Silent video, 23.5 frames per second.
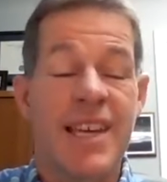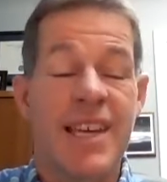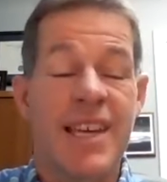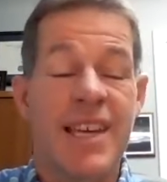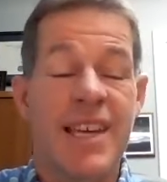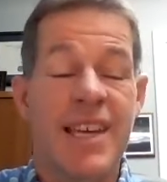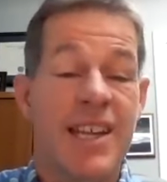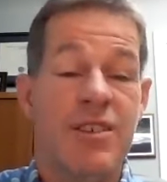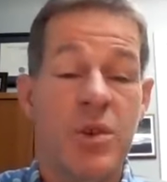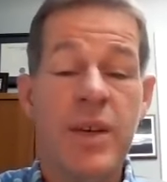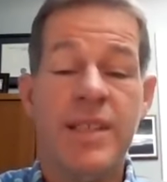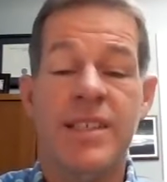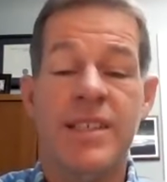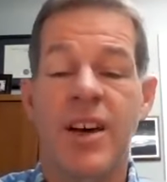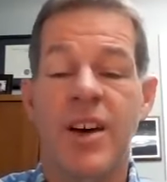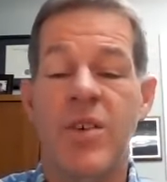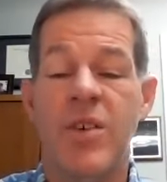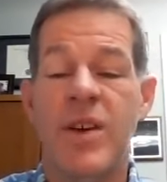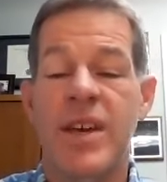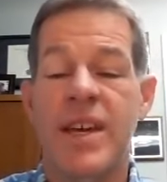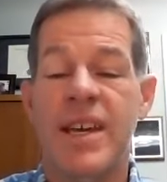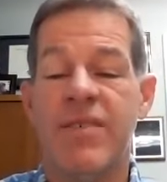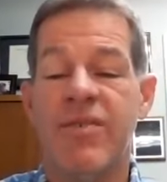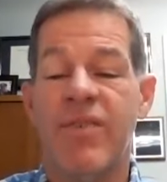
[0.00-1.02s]
And in
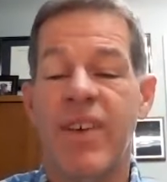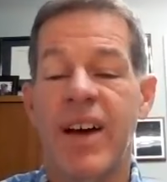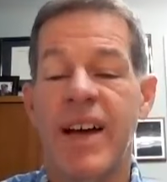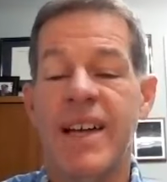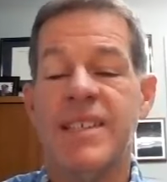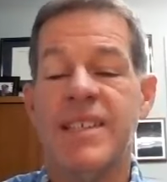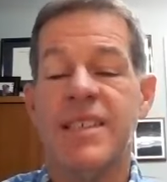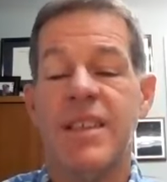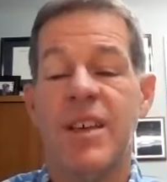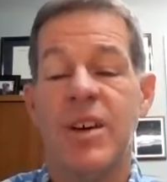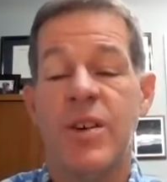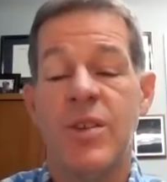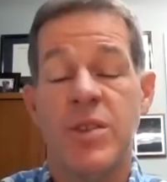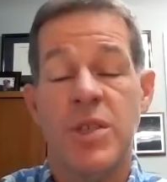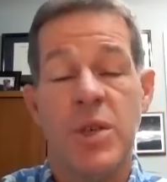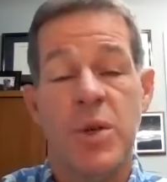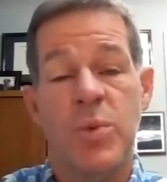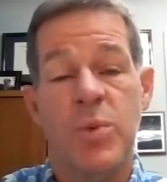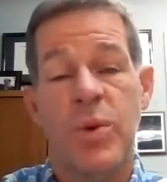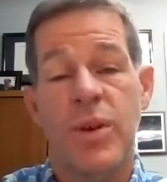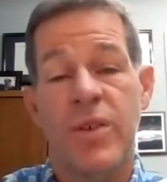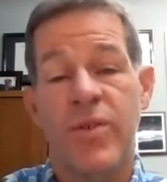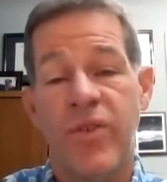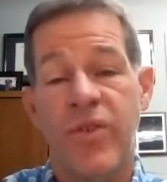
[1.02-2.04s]
doing so, he invites
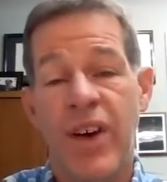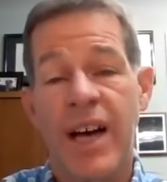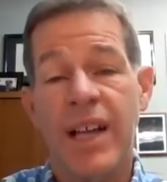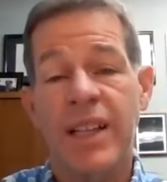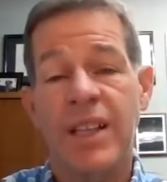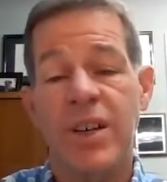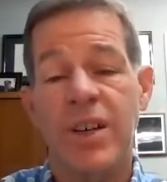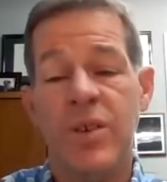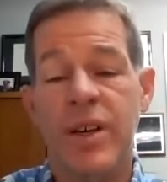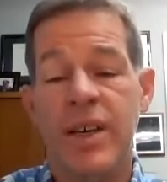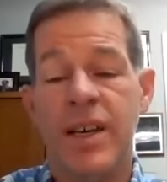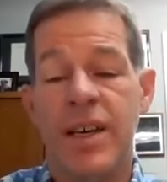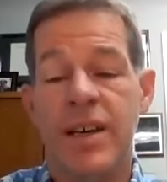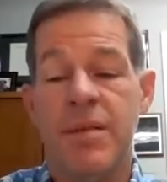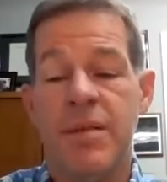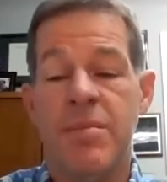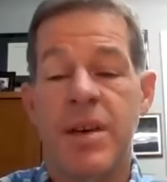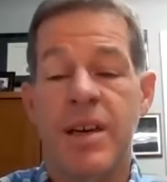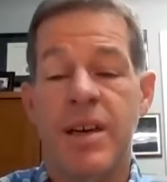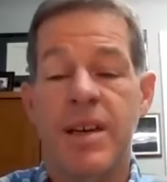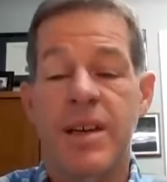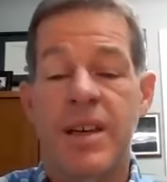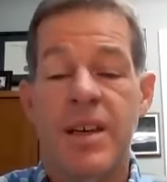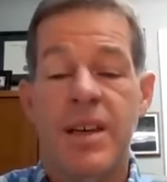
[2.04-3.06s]
those who would follow
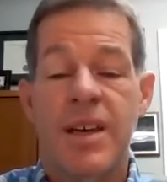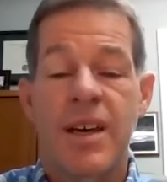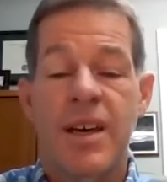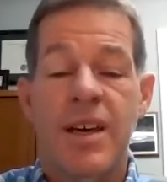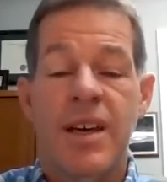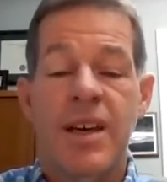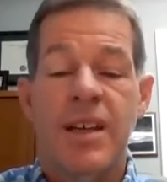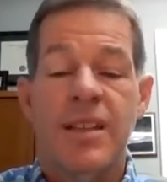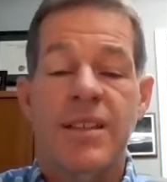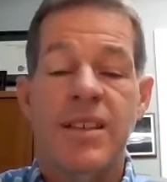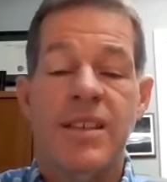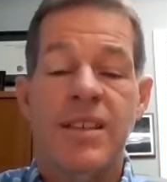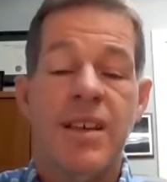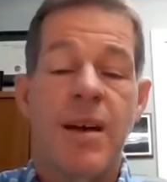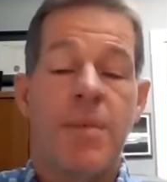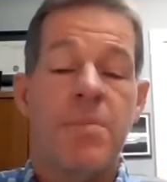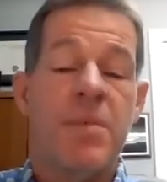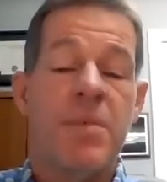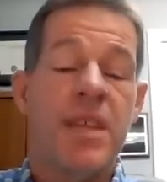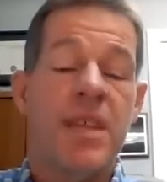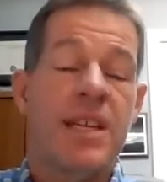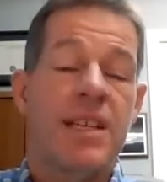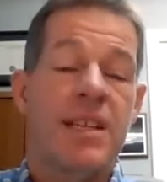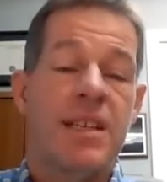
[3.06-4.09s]
him
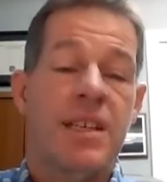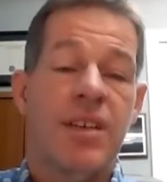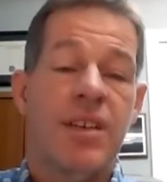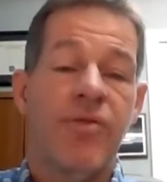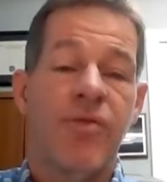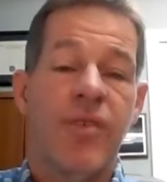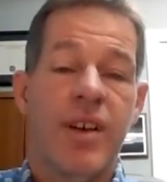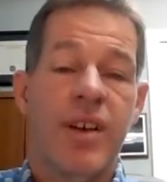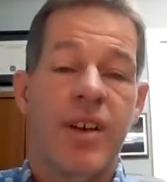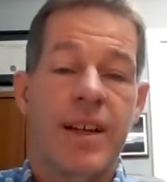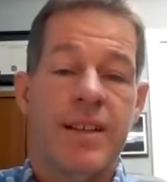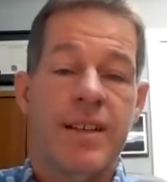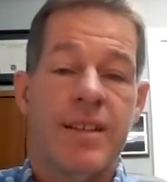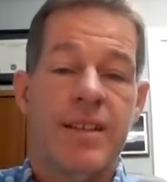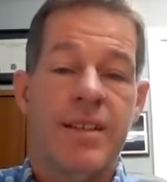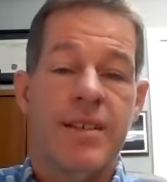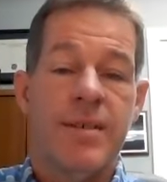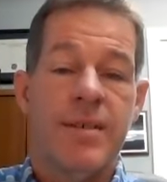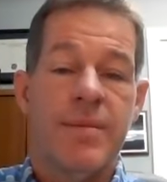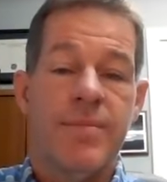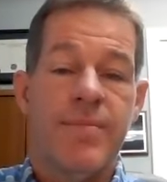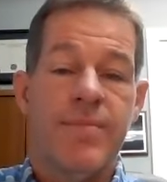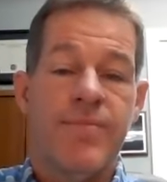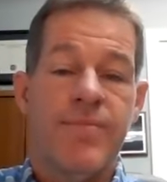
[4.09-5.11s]
to something
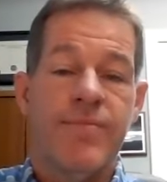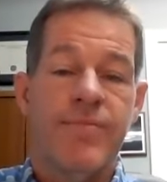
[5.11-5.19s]
different,